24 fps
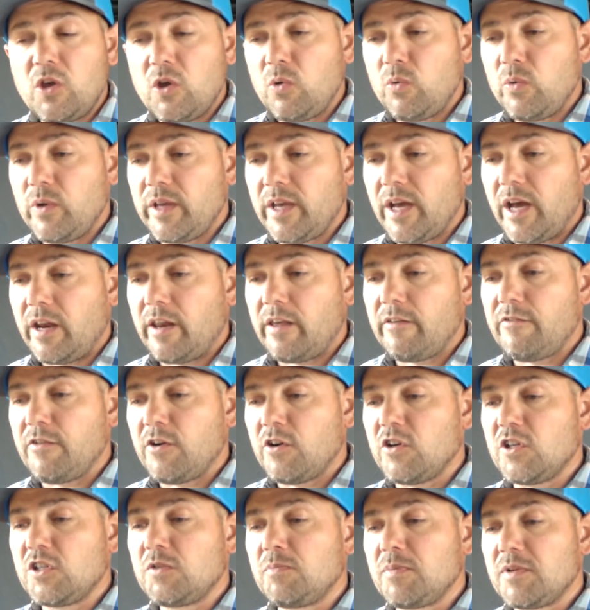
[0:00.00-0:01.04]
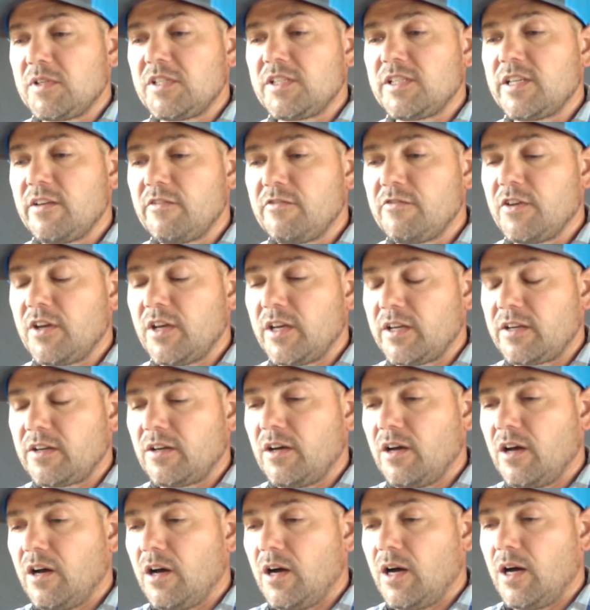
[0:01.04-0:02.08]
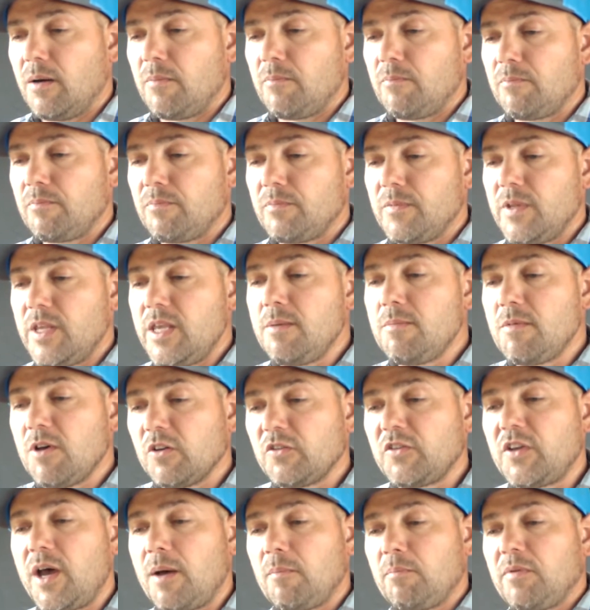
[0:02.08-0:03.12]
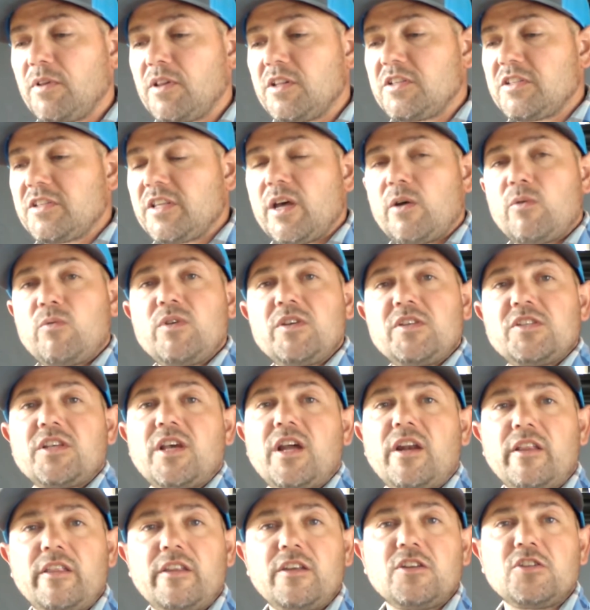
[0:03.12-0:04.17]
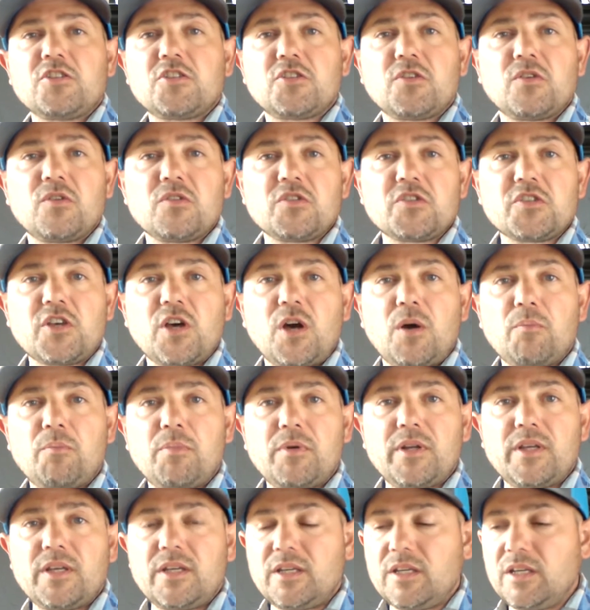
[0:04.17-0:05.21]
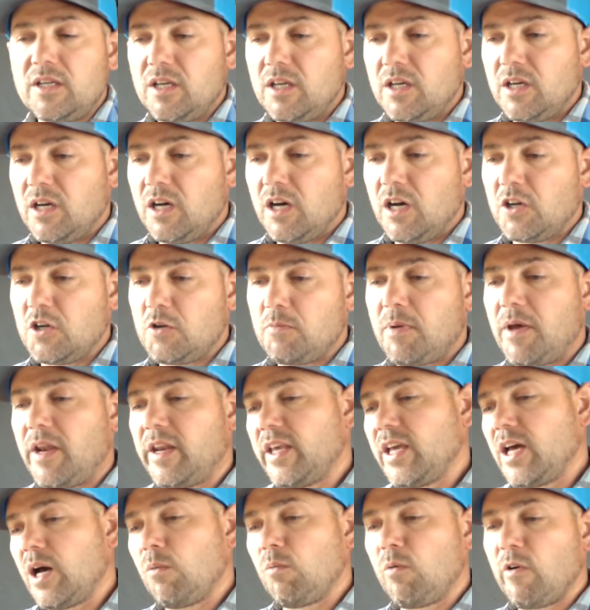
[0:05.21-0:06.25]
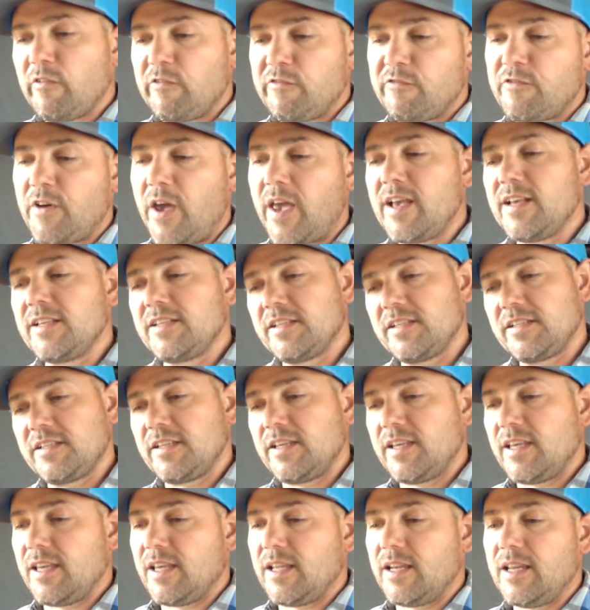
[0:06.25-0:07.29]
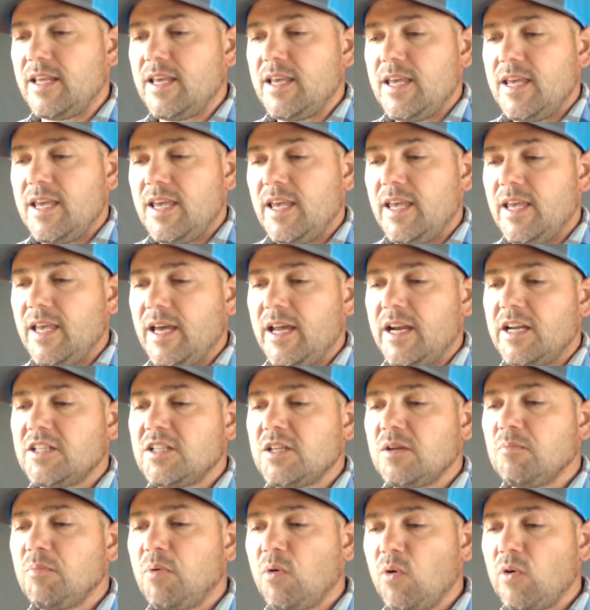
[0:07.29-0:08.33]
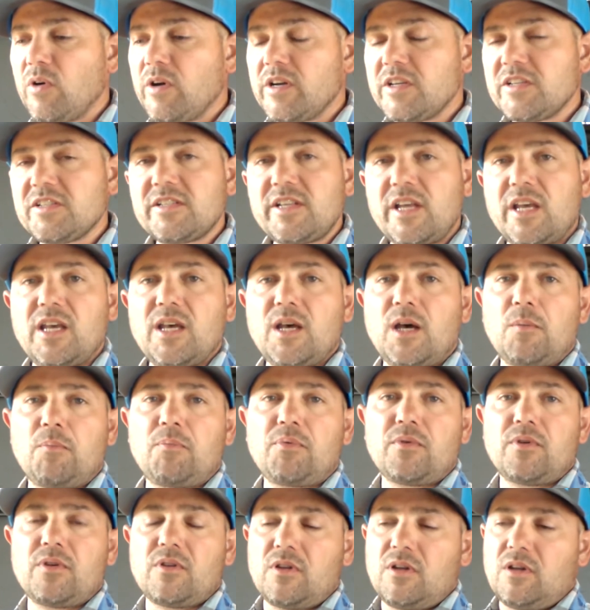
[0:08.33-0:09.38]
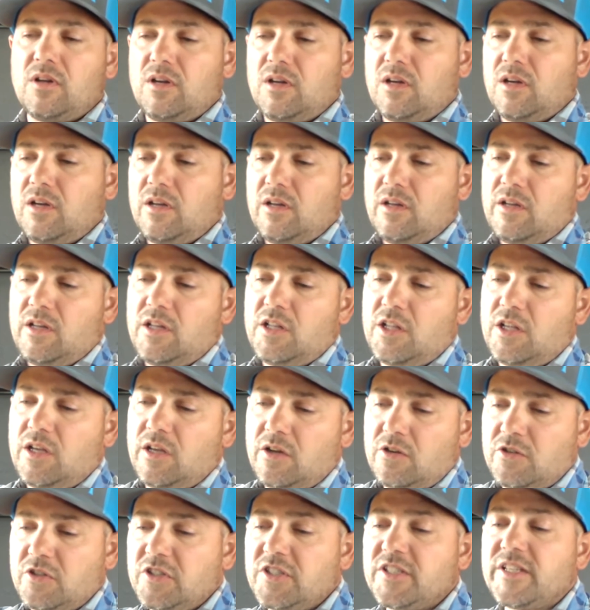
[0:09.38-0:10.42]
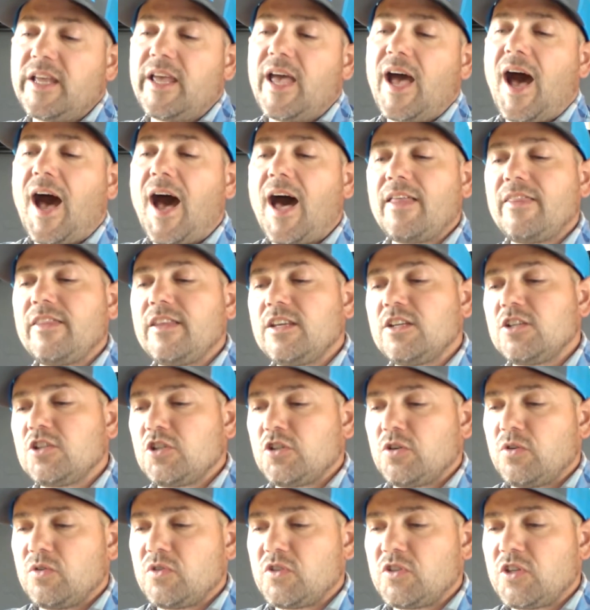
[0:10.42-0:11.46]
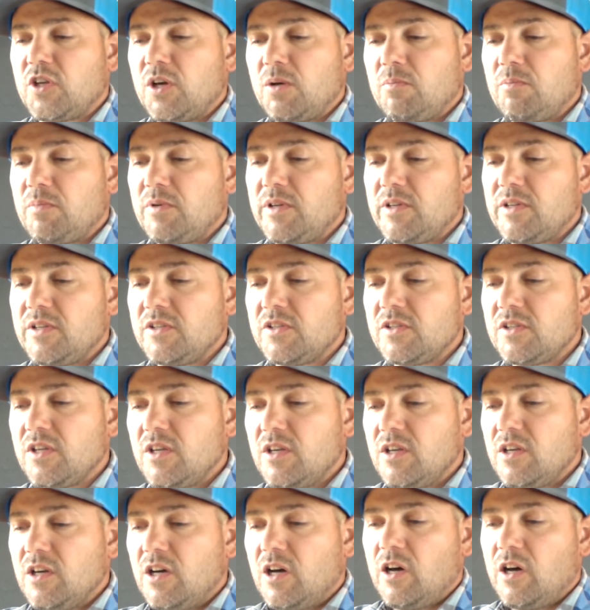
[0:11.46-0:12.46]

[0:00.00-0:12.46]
We got a very specific email templates that we send to the insurance company depending on what phase it's in. And it's important to stay up, stay on the insurance companies.